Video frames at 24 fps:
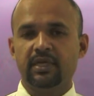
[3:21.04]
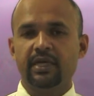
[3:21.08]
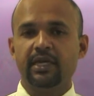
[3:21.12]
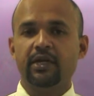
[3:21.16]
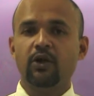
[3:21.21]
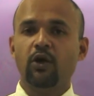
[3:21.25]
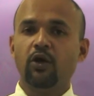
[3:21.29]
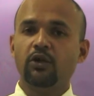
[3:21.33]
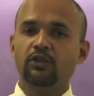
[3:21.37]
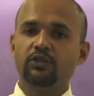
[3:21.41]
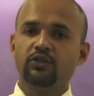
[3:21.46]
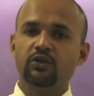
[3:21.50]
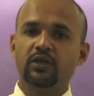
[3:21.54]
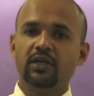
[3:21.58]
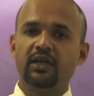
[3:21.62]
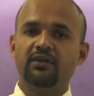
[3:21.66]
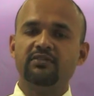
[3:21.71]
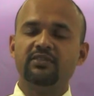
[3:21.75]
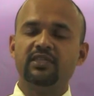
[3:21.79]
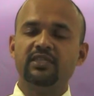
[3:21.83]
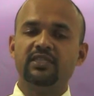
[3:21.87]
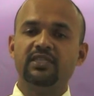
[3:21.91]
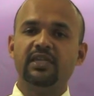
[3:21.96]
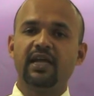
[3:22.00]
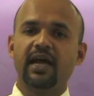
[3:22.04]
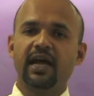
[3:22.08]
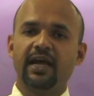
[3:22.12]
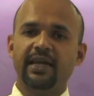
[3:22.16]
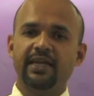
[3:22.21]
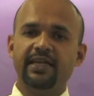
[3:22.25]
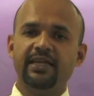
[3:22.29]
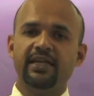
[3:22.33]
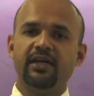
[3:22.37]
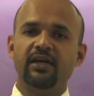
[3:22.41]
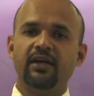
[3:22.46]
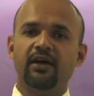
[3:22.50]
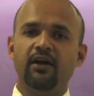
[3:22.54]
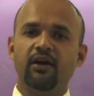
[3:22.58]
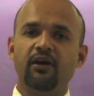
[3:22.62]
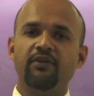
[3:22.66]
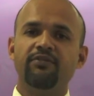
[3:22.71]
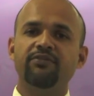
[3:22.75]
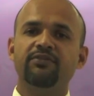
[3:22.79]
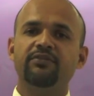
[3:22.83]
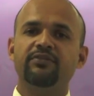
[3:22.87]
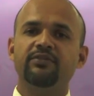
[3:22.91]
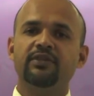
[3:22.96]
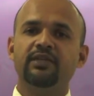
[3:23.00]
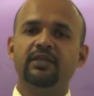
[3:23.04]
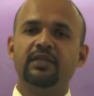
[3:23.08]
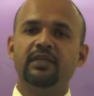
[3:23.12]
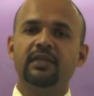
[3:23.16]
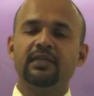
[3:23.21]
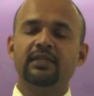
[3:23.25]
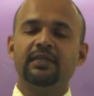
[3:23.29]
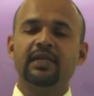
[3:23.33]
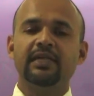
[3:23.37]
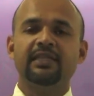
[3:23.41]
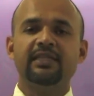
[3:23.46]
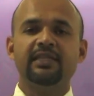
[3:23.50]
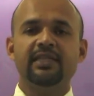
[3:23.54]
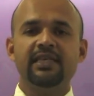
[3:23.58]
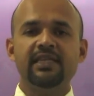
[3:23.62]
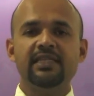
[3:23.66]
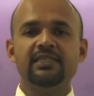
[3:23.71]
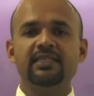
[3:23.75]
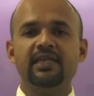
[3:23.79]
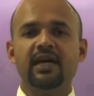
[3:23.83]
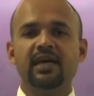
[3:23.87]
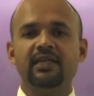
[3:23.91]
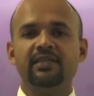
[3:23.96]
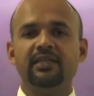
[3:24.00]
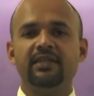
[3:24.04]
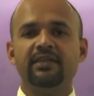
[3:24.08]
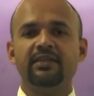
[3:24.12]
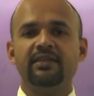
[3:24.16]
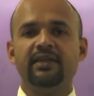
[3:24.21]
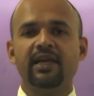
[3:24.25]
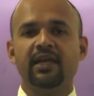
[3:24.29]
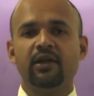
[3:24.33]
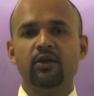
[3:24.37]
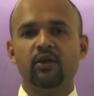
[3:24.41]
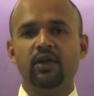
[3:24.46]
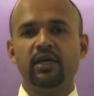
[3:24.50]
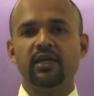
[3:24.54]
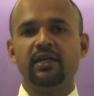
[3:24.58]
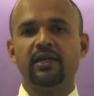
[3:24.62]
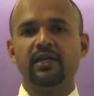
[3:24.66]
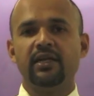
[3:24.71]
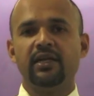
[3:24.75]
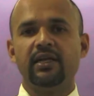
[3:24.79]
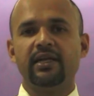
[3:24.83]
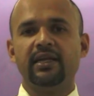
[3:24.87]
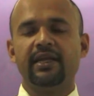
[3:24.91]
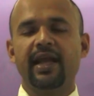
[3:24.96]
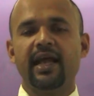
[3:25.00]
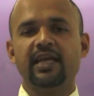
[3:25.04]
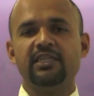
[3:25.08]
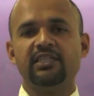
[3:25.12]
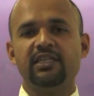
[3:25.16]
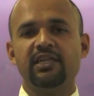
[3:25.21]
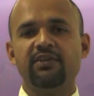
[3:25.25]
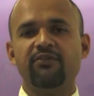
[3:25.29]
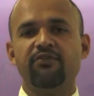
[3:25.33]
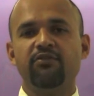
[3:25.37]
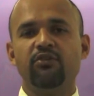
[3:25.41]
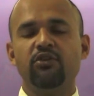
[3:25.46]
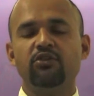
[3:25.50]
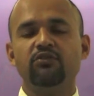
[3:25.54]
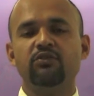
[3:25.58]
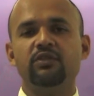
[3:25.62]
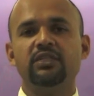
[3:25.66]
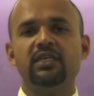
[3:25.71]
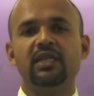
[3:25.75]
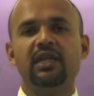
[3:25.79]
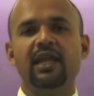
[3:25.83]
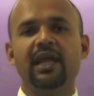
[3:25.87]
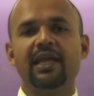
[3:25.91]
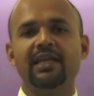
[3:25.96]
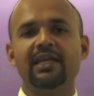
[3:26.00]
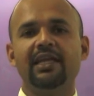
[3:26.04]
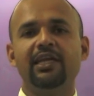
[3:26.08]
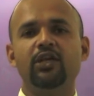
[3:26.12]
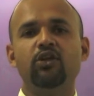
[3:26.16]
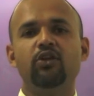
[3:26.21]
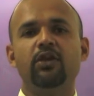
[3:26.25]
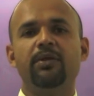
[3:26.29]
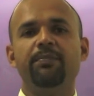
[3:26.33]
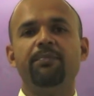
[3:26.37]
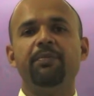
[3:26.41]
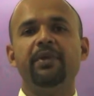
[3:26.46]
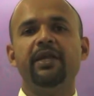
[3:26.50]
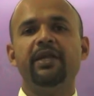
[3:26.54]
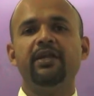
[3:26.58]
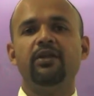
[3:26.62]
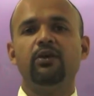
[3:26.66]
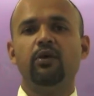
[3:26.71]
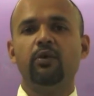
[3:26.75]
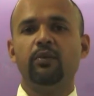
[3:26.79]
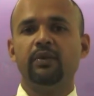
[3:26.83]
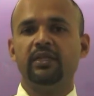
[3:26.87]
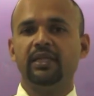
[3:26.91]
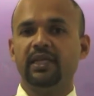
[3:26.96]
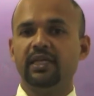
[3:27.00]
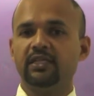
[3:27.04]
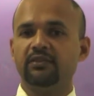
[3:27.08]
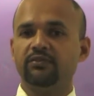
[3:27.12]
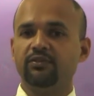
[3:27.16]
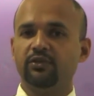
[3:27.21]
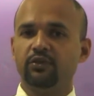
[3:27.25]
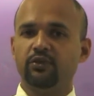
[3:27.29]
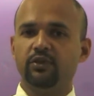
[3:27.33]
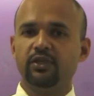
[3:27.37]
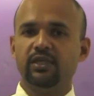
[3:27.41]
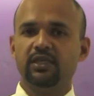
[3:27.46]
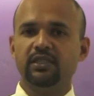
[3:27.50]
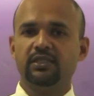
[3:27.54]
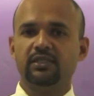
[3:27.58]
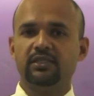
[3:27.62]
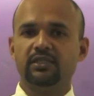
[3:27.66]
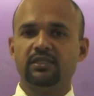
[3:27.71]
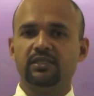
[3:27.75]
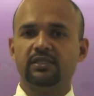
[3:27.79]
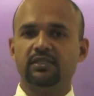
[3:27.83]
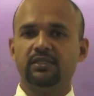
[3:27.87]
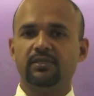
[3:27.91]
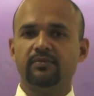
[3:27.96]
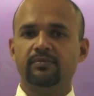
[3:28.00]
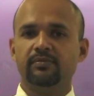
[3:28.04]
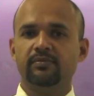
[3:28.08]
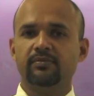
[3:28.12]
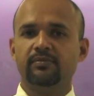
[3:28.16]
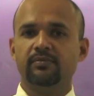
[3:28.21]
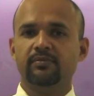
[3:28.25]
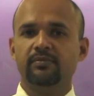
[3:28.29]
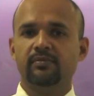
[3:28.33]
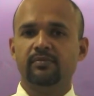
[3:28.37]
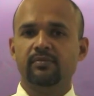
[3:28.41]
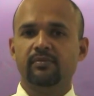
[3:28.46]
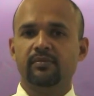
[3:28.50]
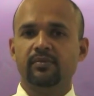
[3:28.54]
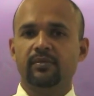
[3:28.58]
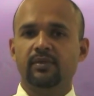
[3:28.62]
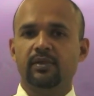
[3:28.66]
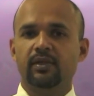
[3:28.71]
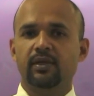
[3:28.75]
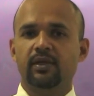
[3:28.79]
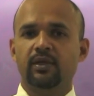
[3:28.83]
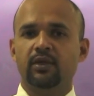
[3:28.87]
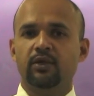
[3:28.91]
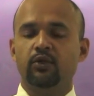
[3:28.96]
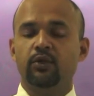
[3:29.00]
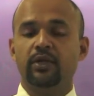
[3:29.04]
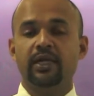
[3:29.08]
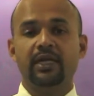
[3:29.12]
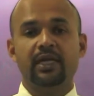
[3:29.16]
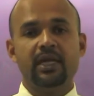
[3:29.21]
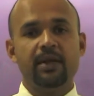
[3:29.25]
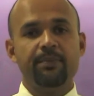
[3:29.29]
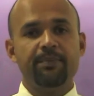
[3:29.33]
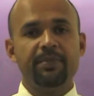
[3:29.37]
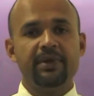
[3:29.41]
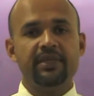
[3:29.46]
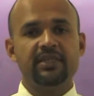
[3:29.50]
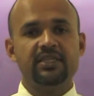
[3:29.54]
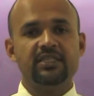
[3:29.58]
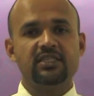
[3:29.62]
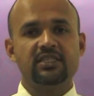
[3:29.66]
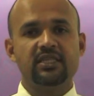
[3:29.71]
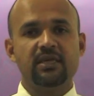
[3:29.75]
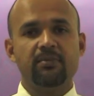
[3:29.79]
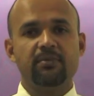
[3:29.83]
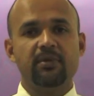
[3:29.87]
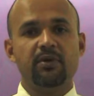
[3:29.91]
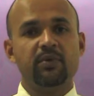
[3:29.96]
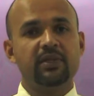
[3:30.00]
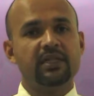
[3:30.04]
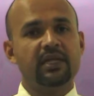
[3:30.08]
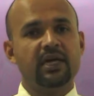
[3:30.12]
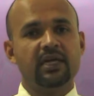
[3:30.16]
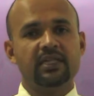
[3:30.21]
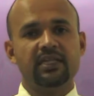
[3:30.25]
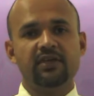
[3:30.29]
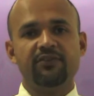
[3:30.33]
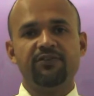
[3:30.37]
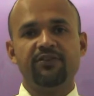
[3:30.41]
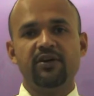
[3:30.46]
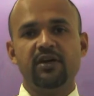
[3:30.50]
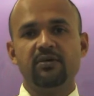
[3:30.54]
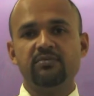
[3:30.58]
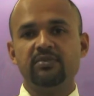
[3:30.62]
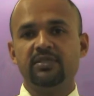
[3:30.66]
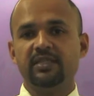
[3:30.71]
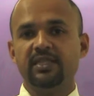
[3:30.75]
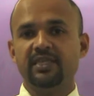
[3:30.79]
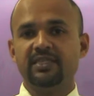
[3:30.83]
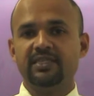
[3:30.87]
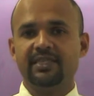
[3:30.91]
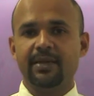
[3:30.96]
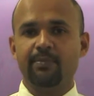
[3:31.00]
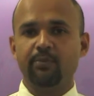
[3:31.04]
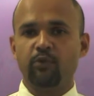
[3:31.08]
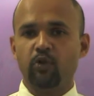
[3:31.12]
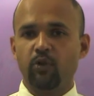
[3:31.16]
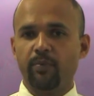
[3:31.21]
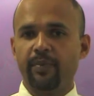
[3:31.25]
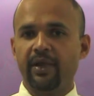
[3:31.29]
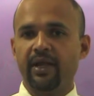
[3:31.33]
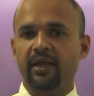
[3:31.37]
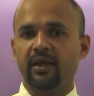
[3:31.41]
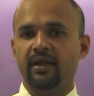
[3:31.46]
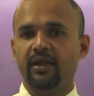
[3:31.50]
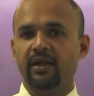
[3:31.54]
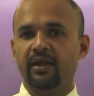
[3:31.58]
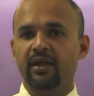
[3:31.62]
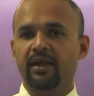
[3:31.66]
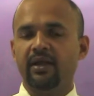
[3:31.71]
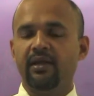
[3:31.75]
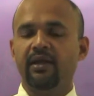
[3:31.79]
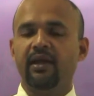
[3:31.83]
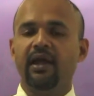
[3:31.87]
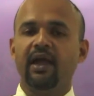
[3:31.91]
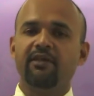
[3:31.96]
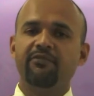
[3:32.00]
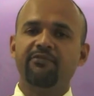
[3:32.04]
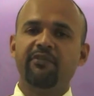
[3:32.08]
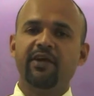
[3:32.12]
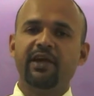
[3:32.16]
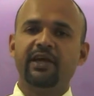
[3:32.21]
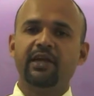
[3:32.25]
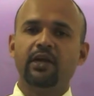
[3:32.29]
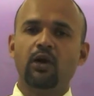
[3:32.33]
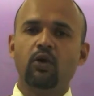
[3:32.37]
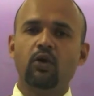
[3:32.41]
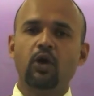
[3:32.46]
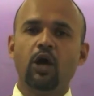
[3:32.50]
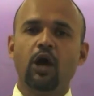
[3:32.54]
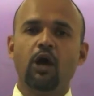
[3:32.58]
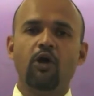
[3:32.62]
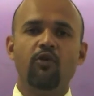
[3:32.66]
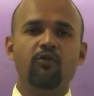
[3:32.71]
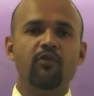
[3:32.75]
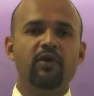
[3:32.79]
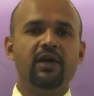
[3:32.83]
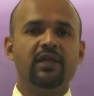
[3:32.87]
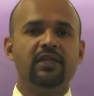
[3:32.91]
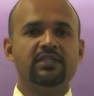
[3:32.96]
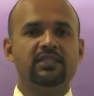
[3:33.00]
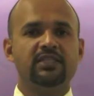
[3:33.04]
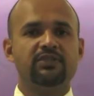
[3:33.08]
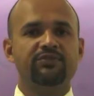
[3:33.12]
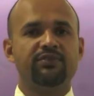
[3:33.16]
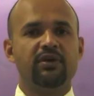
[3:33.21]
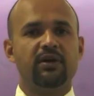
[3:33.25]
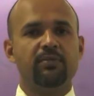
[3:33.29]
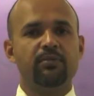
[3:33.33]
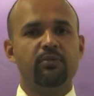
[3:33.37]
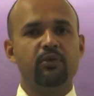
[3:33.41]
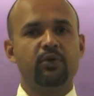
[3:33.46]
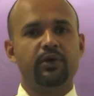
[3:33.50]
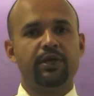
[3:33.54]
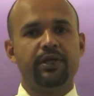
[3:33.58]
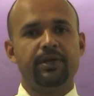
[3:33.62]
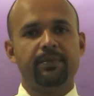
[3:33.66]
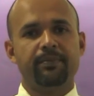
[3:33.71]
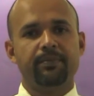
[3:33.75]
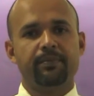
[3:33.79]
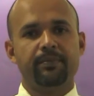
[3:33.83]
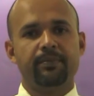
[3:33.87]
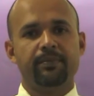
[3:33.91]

It also gives us an idea of that these are the regular cash inflows which are likely to repeat over the next few years. You can compare this number with other firms in the same domain and find out how well is this firm doing.